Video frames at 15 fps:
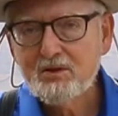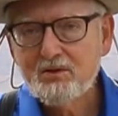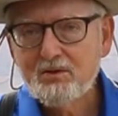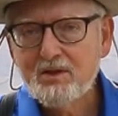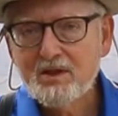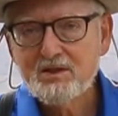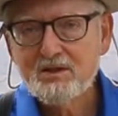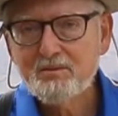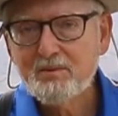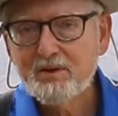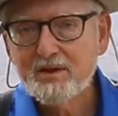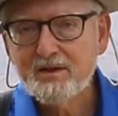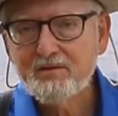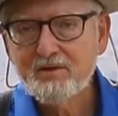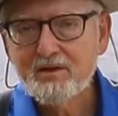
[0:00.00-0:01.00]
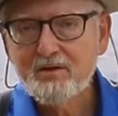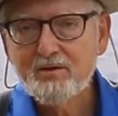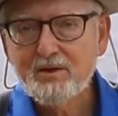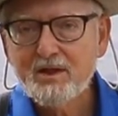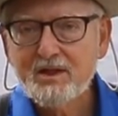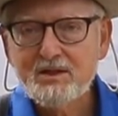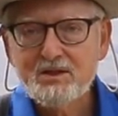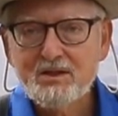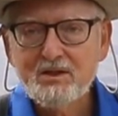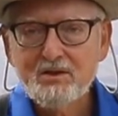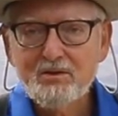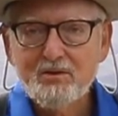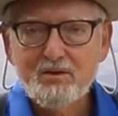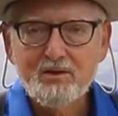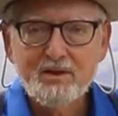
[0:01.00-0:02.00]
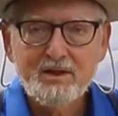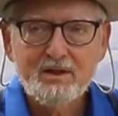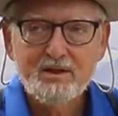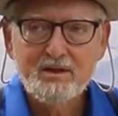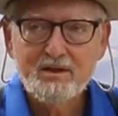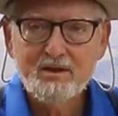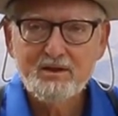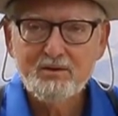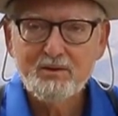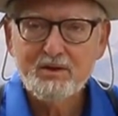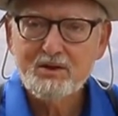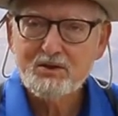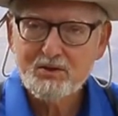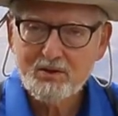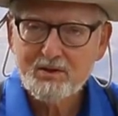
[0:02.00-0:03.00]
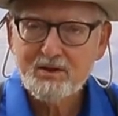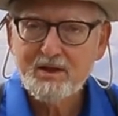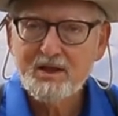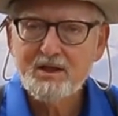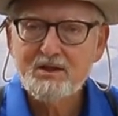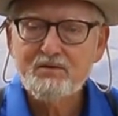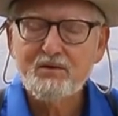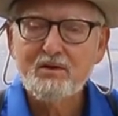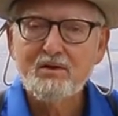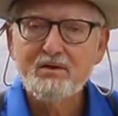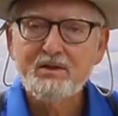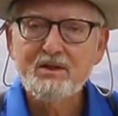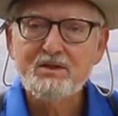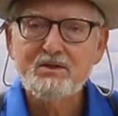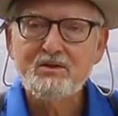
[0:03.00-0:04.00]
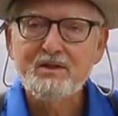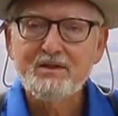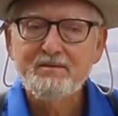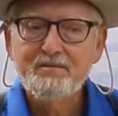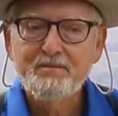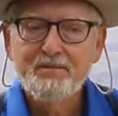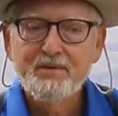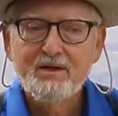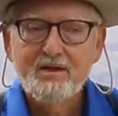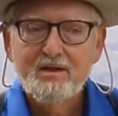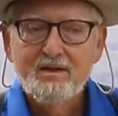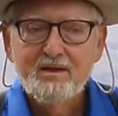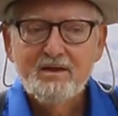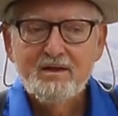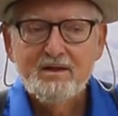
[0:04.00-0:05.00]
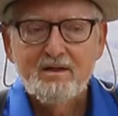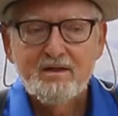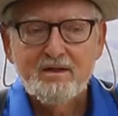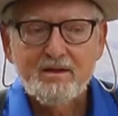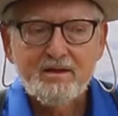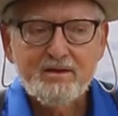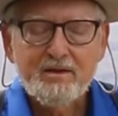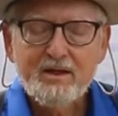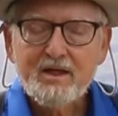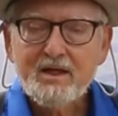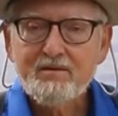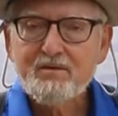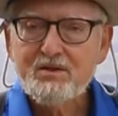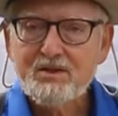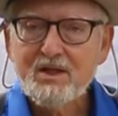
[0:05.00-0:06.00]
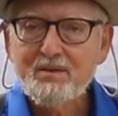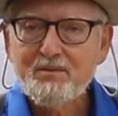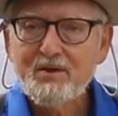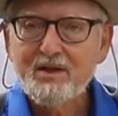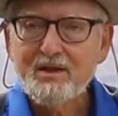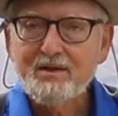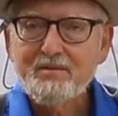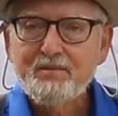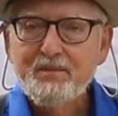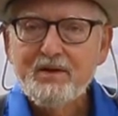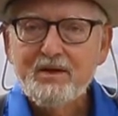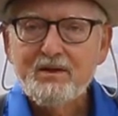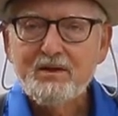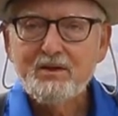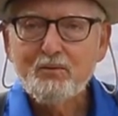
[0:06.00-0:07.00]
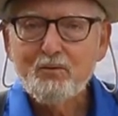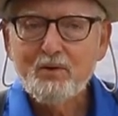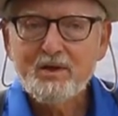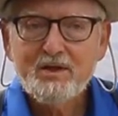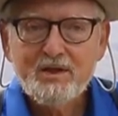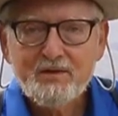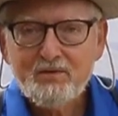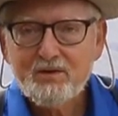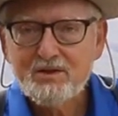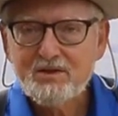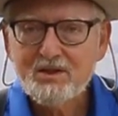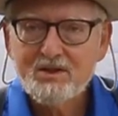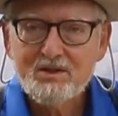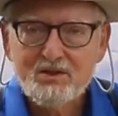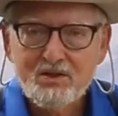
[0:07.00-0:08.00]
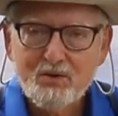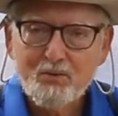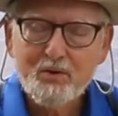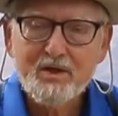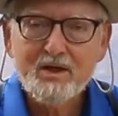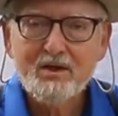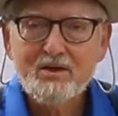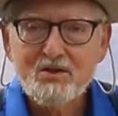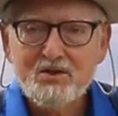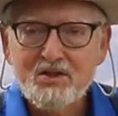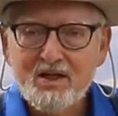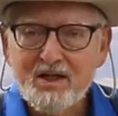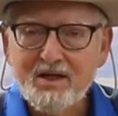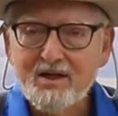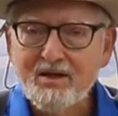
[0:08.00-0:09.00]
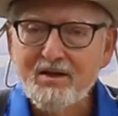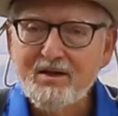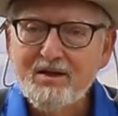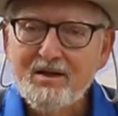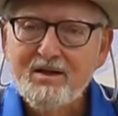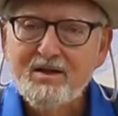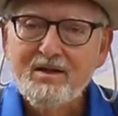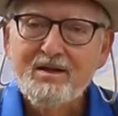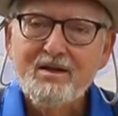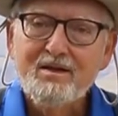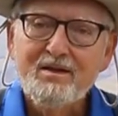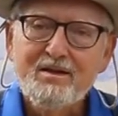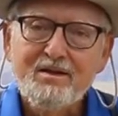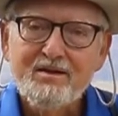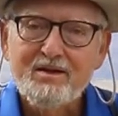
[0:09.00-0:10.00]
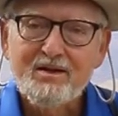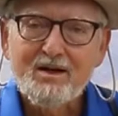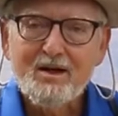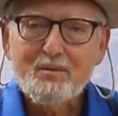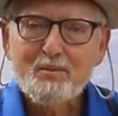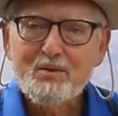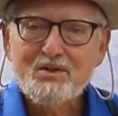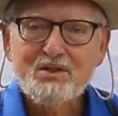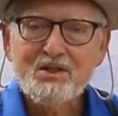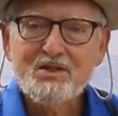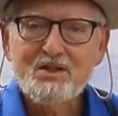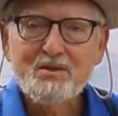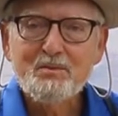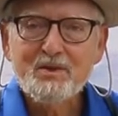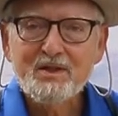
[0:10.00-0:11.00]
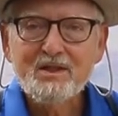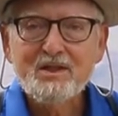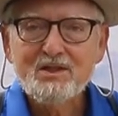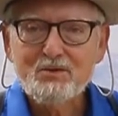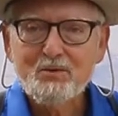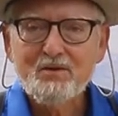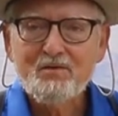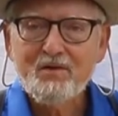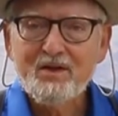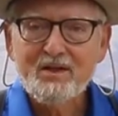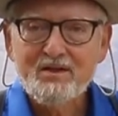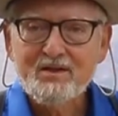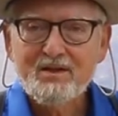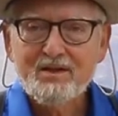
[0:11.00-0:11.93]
who doesn't believe in creation or in a short age for Earth history, they have the same thing. The one difference is that we understand that our position begins with faith.